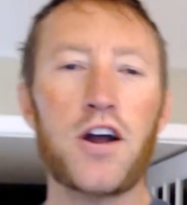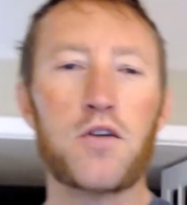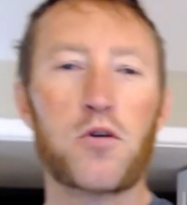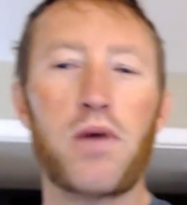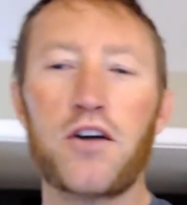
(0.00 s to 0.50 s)

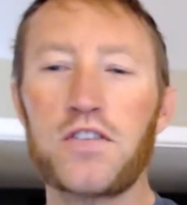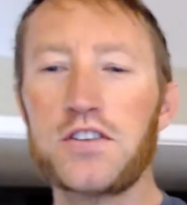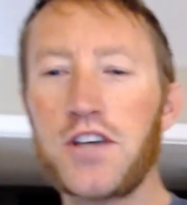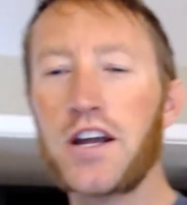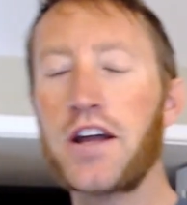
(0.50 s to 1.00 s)
Back for the
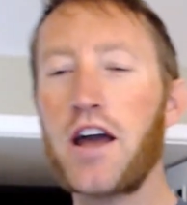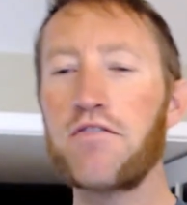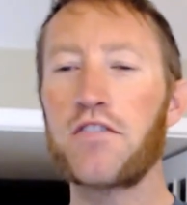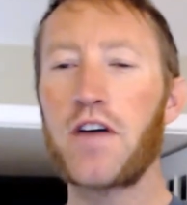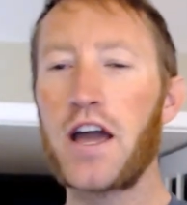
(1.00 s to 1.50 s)
second half,
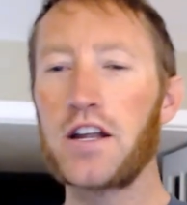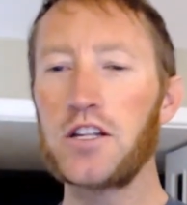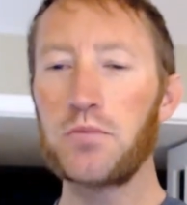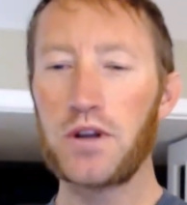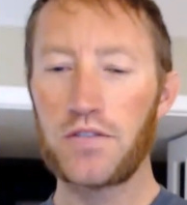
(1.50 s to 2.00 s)
I've added a little
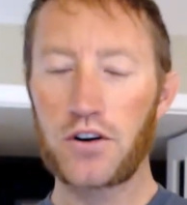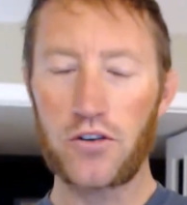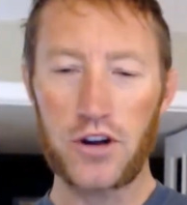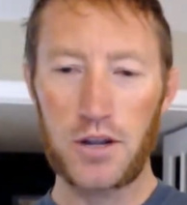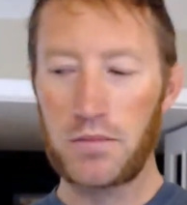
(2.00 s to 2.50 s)
bit of a
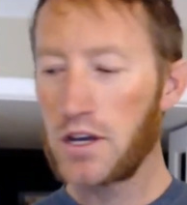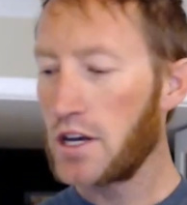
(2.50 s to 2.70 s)
cream